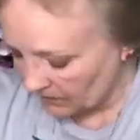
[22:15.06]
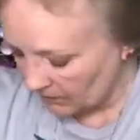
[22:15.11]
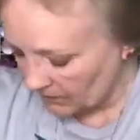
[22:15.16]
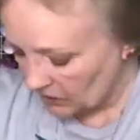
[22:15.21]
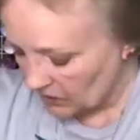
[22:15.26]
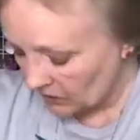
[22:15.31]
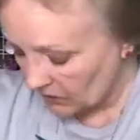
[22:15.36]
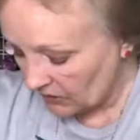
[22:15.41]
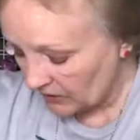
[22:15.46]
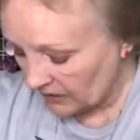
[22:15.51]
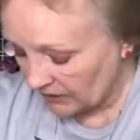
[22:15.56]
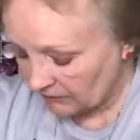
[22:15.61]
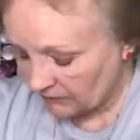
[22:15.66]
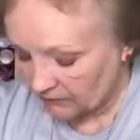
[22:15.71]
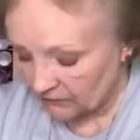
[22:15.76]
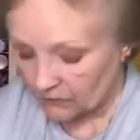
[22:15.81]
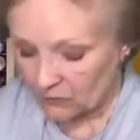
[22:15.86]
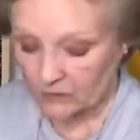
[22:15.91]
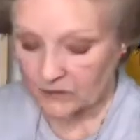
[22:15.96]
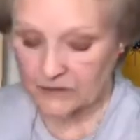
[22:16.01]
you could even,
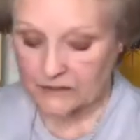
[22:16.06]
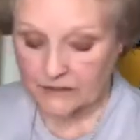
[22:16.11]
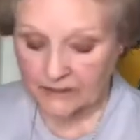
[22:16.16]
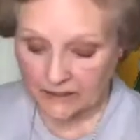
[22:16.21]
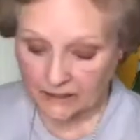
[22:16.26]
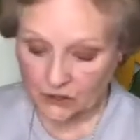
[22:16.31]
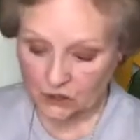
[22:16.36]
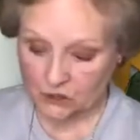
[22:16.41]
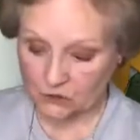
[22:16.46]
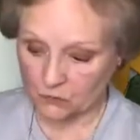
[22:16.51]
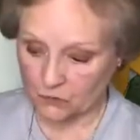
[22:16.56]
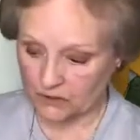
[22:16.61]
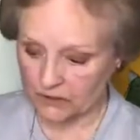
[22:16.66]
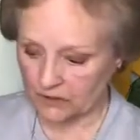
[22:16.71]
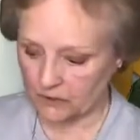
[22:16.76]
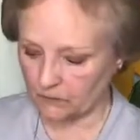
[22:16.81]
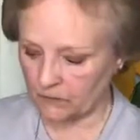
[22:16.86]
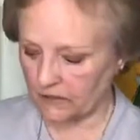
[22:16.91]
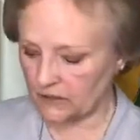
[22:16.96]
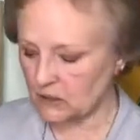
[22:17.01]
for a teacher, wouldn't
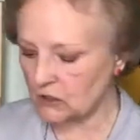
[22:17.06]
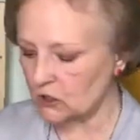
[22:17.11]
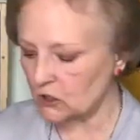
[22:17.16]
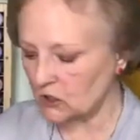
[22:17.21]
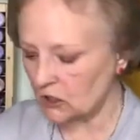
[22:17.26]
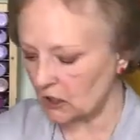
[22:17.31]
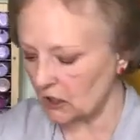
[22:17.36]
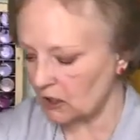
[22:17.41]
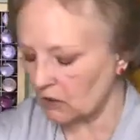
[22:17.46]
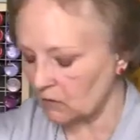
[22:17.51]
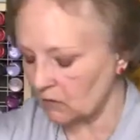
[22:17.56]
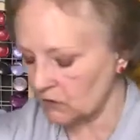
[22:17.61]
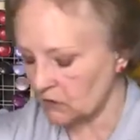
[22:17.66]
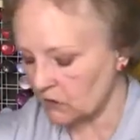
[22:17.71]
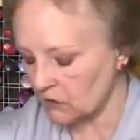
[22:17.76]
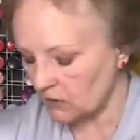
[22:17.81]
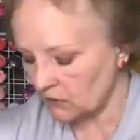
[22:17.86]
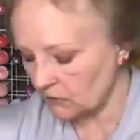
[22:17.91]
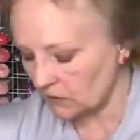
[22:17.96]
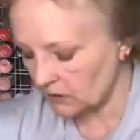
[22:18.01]
it be so,
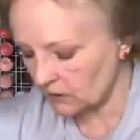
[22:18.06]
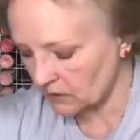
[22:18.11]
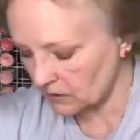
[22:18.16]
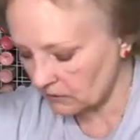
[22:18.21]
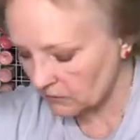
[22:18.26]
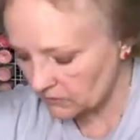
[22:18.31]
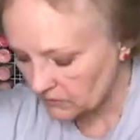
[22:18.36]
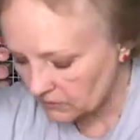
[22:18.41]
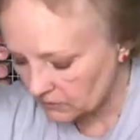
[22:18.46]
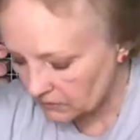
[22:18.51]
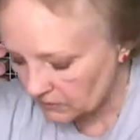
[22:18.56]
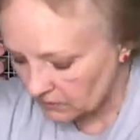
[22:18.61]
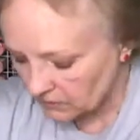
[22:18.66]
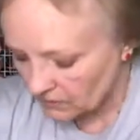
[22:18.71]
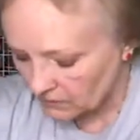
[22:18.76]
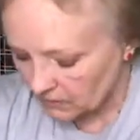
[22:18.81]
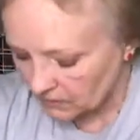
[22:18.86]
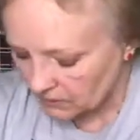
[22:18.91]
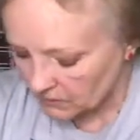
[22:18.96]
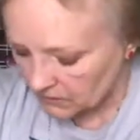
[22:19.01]
so cute
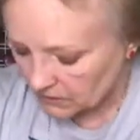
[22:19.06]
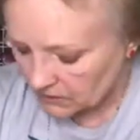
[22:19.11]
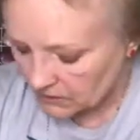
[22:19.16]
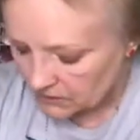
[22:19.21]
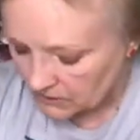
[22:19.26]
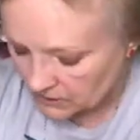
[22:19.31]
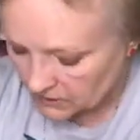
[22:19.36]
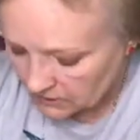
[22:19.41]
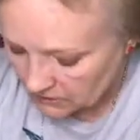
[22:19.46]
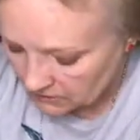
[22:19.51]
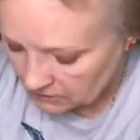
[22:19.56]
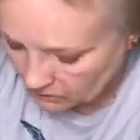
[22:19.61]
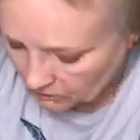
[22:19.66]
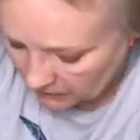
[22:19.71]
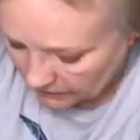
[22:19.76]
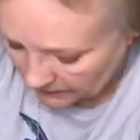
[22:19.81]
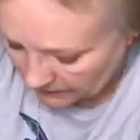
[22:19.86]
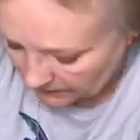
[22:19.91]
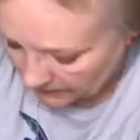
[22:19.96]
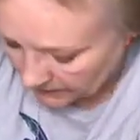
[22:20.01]
to do
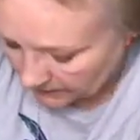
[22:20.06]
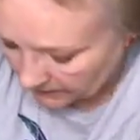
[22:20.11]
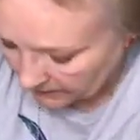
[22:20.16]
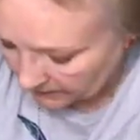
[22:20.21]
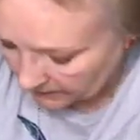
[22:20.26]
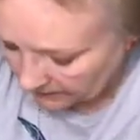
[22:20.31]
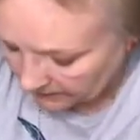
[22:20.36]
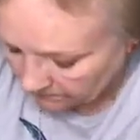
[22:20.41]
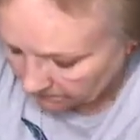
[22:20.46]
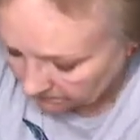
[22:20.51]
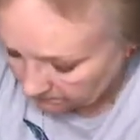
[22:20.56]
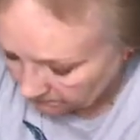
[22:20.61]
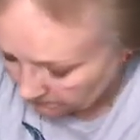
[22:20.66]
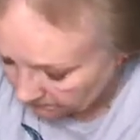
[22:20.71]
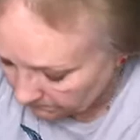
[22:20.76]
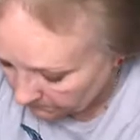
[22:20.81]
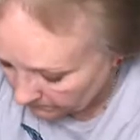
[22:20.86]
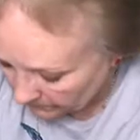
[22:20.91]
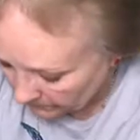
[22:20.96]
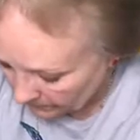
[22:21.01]
one um,
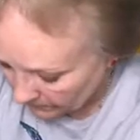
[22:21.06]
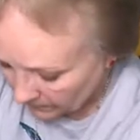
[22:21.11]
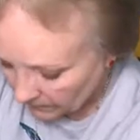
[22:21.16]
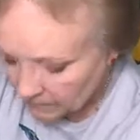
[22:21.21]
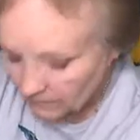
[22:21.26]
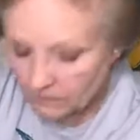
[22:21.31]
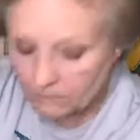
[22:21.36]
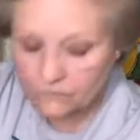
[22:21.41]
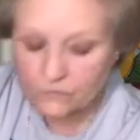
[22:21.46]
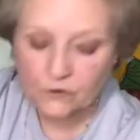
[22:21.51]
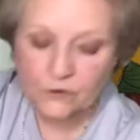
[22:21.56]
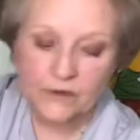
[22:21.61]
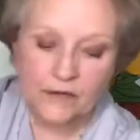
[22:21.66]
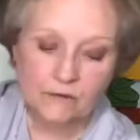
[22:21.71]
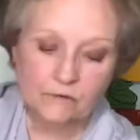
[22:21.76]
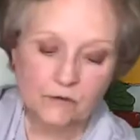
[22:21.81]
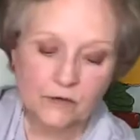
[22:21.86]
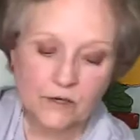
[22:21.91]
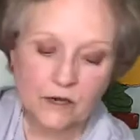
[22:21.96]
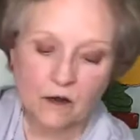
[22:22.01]
for
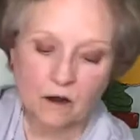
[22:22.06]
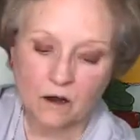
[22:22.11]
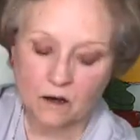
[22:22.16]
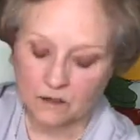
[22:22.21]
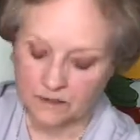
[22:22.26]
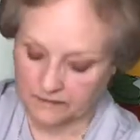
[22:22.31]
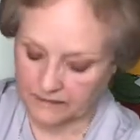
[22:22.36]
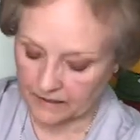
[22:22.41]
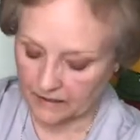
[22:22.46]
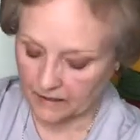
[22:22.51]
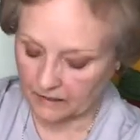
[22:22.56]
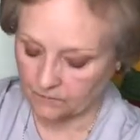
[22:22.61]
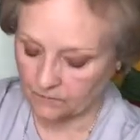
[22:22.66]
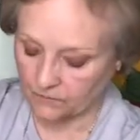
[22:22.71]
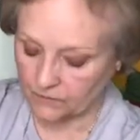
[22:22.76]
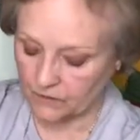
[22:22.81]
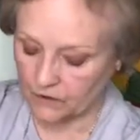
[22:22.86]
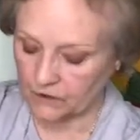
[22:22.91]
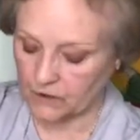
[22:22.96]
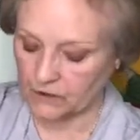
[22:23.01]
every holiday?
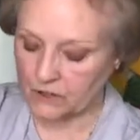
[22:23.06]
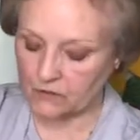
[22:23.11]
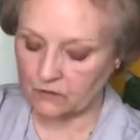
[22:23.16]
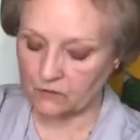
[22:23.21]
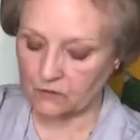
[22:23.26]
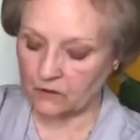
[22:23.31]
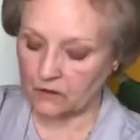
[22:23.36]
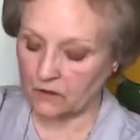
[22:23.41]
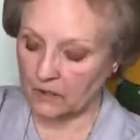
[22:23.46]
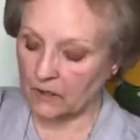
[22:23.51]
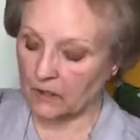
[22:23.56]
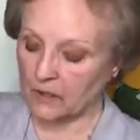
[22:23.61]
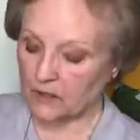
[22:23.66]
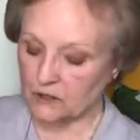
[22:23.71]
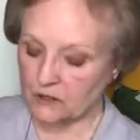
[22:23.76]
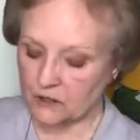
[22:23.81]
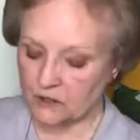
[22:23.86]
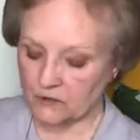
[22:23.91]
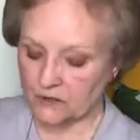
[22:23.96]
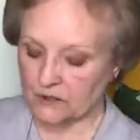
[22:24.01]
You could do,
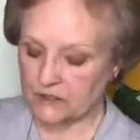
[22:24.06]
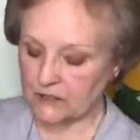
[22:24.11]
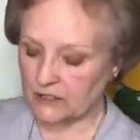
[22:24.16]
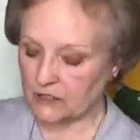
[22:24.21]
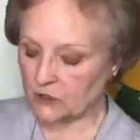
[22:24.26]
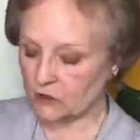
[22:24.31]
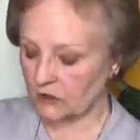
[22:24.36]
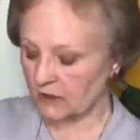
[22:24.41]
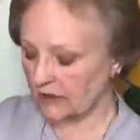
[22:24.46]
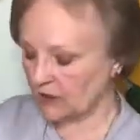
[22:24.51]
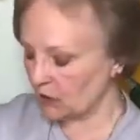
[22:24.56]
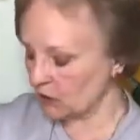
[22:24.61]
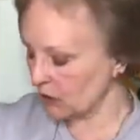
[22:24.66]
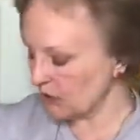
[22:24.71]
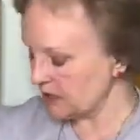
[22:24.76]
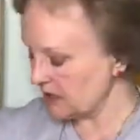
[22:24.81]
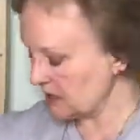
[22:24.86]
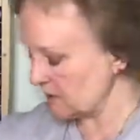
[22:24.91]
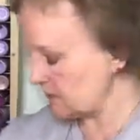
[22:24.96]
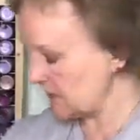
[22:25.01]
do the teacher a
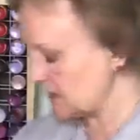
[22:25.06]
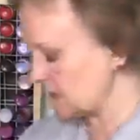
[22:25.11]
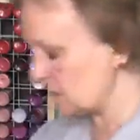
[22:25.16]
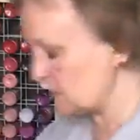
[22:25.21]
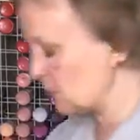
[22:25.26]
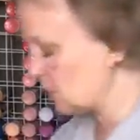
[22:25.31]
Christmas